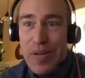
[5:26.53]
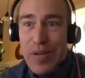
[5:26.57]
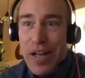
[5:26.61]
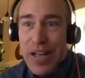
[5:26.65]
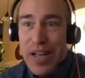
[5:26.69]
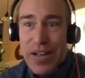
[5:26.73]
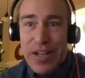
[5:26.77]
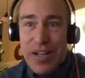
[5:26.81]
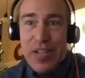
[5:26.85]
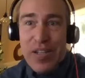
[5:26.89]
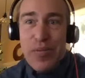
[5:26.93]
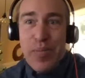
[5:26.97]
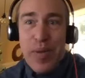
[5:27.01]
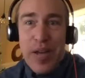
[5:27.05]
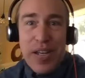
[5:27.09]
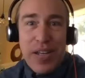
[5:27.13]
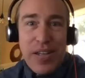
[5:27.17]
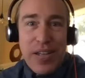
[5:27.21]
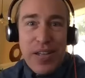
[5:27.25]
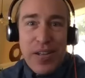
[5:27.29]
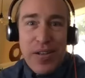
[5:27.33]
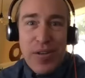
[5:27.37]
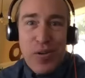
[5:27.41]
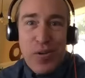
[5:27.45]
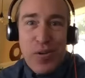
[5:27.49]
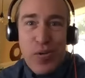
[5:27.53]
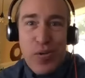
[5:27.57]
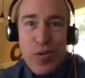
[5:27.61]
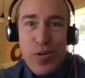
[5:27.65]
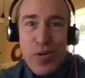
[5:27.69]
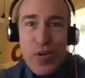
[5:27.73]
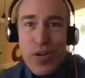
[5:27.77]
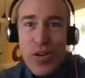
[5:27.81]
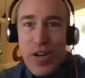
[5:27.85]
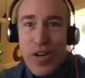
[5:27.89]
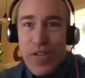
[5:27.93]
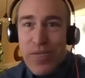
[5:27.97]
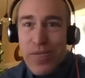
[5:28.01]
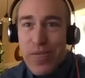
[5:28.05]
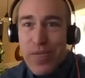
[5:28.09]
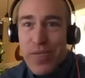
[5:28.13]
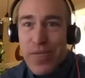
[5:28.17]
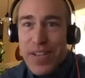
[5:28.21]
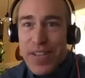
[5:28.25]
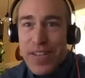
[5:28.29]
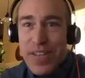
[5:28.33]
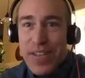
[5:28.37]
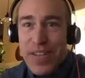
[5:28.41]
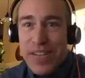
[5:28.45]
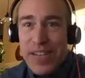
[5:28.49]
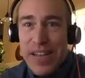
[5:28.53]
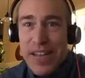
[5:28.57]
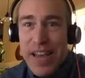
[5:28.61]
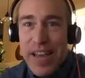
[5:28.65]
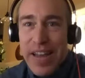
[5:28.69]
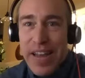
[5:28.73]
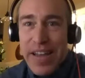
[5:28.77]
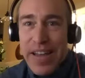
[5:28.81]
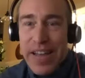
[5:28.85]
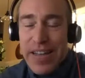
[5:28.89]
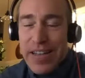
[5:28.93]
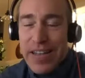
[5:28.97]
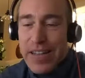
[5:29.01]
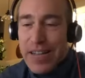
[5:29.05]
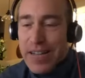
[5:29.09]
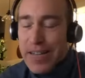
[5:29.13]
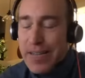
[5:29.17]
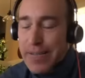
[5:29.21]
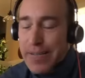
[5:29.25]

unexpected order of events and